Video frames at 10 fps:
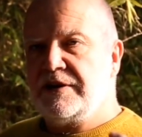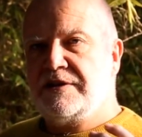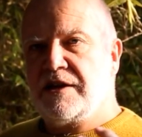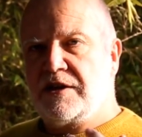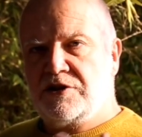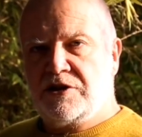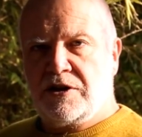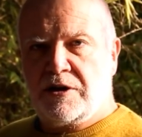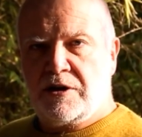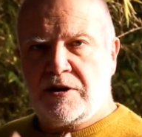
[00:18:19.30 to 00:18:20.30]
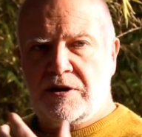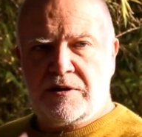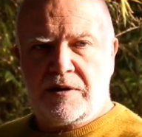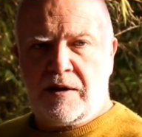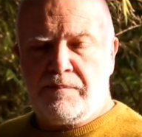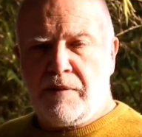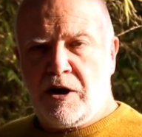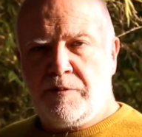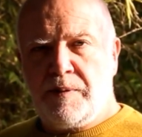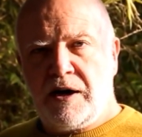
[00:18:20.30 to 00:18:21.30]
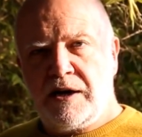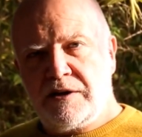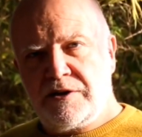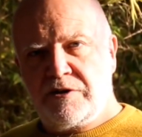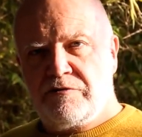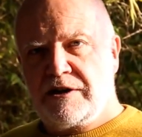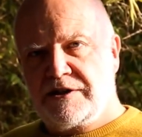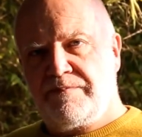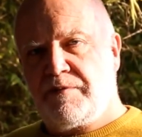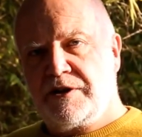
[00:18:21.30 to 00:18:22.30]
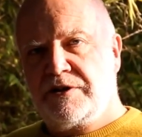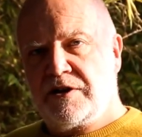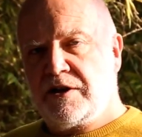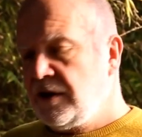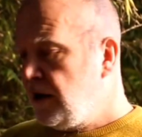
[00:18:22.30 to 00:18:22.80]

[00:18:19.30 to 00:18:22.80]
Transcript: is such a, a mobile and aggressive predator